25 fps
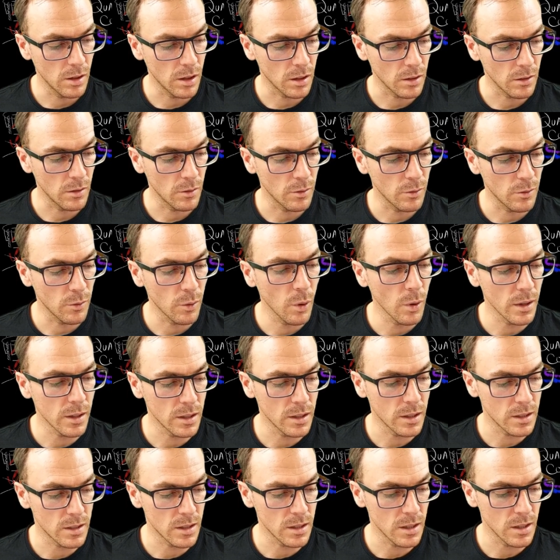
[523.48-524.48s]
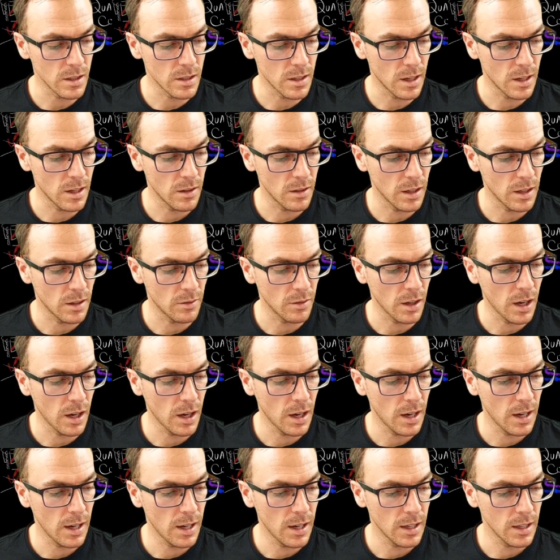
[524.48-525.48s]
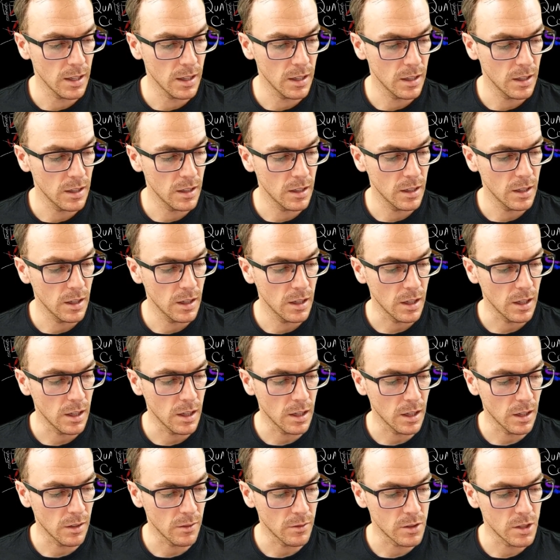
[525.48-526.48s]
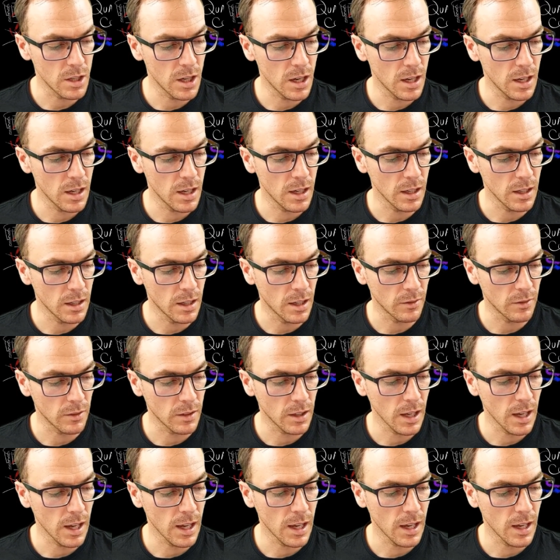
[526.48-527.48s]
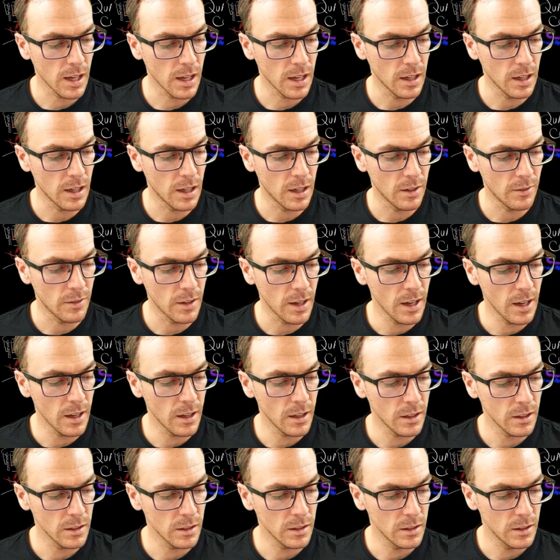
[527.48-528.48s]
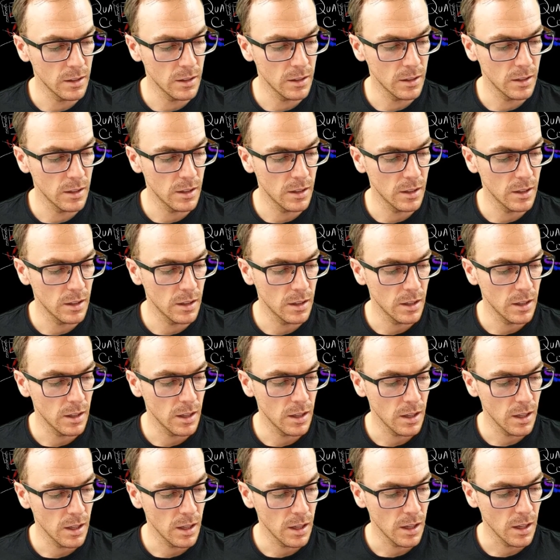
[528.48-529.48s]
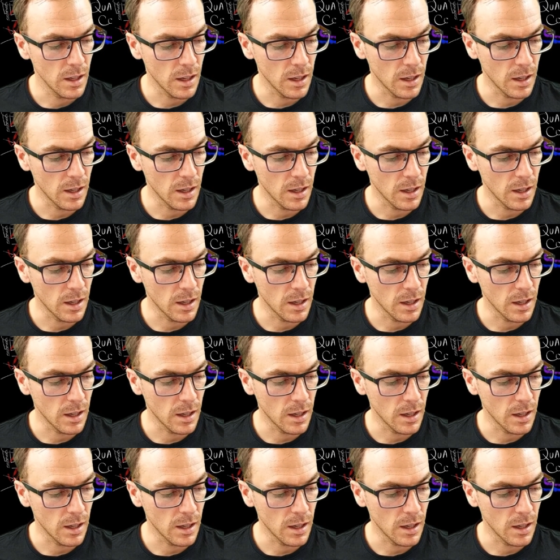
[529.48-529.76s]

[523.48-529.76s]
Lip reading: 4 indices now. I have I, I have j, and I have k, and I have l, and